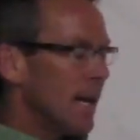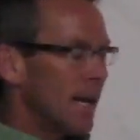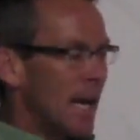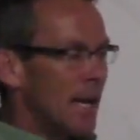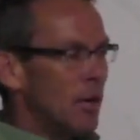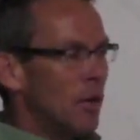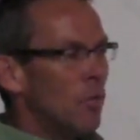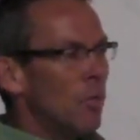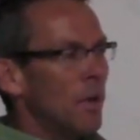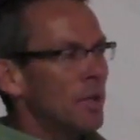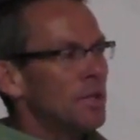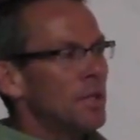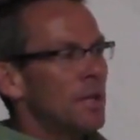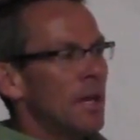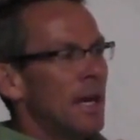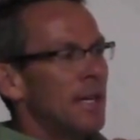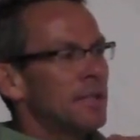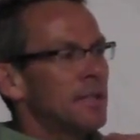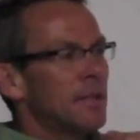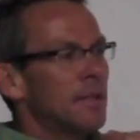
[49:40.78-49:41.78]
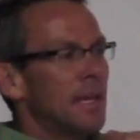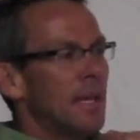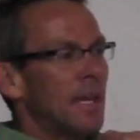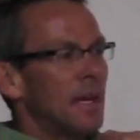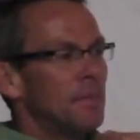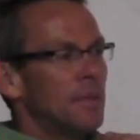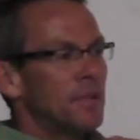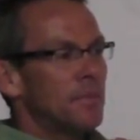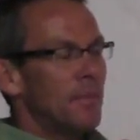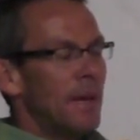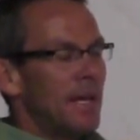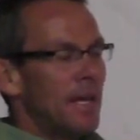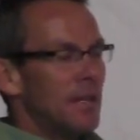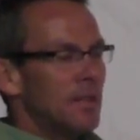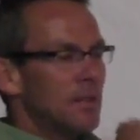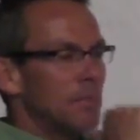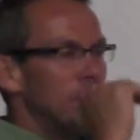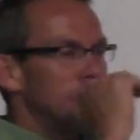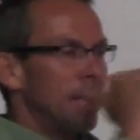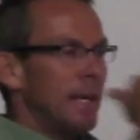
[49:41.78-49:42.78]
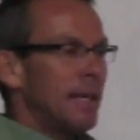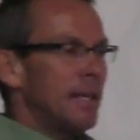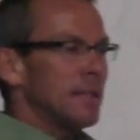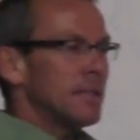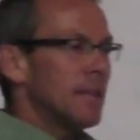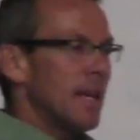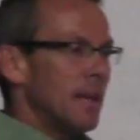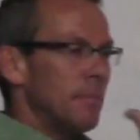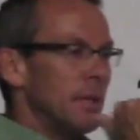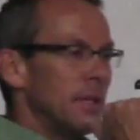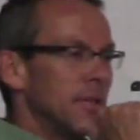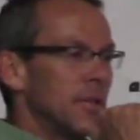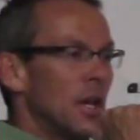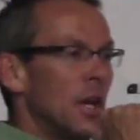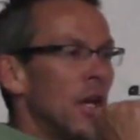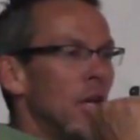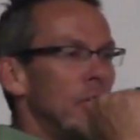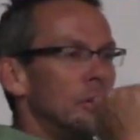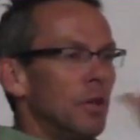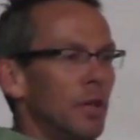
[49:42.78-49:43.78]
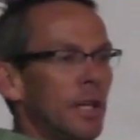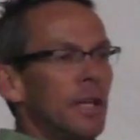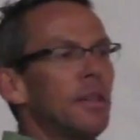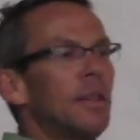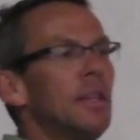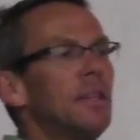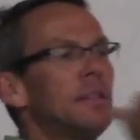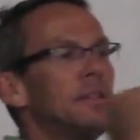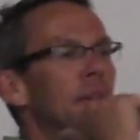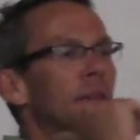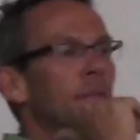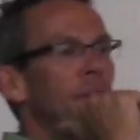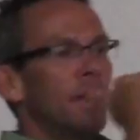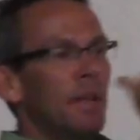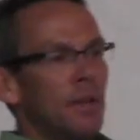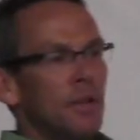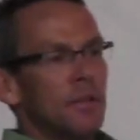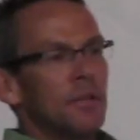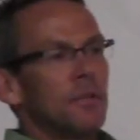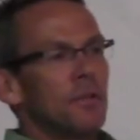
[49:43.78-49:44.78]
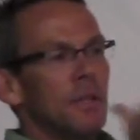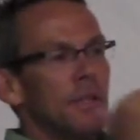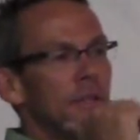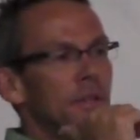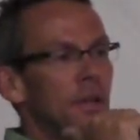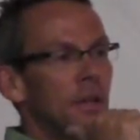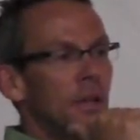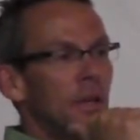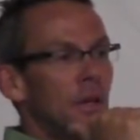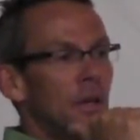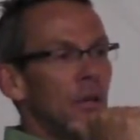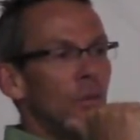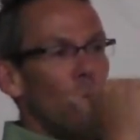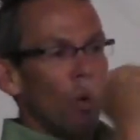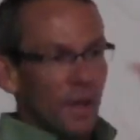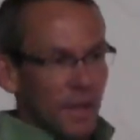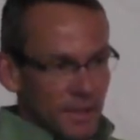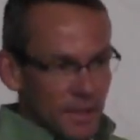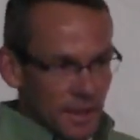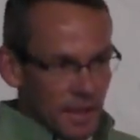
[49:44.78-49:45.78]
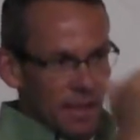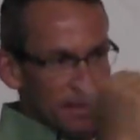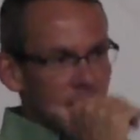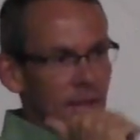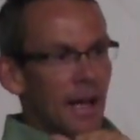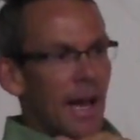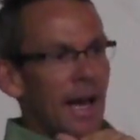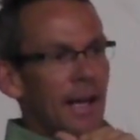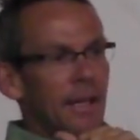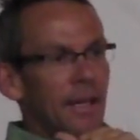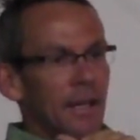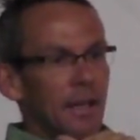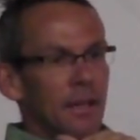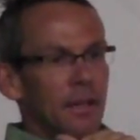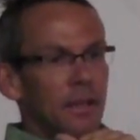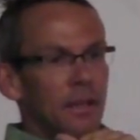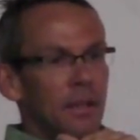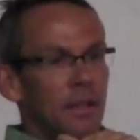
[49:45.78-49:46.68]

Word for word: And I don't want you guys to think I'm just making some blanket statements. Look at these different industries. What is it that's lacking?